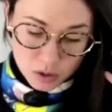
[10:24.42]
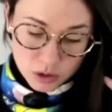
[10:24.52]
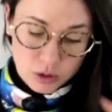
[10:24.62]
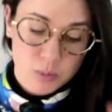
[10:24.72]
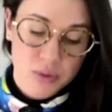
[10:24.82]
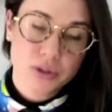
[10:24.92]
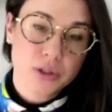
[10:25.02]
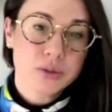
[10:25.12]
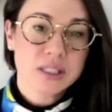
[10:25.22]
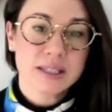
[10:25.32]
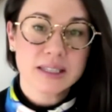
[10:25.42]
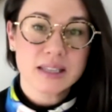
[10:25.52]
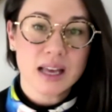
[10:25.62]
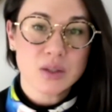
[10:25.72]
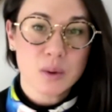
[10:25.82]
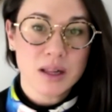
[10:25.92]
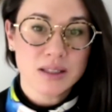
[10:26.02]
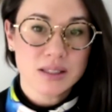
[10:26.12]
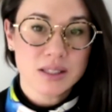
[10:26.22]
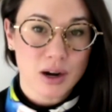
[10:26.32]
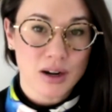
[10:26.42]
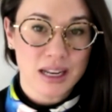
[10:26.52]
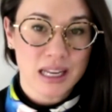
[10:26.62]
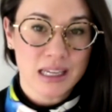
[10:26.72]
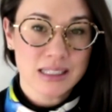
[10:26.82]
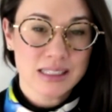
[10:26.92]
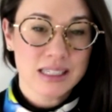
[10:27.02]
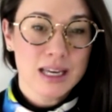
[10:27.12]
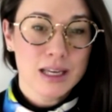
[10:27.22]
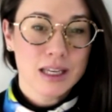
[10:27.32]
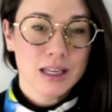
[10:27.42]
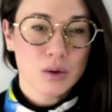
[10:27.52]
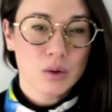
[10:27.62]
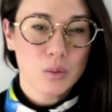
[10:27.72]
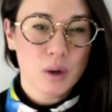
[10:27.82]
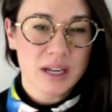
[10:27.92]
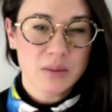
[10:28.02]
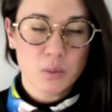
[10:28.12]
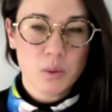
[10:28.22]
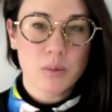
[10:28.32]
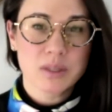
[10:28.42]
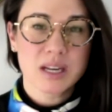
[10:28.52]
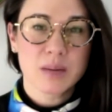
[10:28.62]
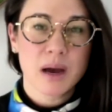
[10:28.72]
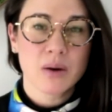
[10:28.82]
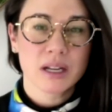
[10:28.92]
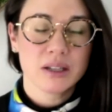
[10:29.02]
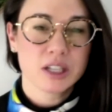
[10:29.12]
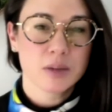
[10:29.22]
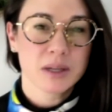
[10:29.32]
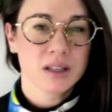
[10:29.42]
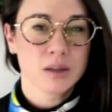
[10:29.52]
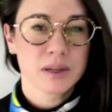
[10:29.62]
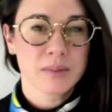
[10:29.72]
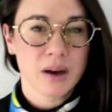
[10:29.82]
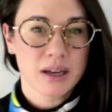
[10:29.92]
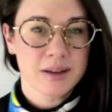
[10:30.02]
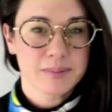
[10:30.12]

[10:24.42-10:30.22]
you produced this as well as starred in it. What was it about? Can you tell me a little bit about it?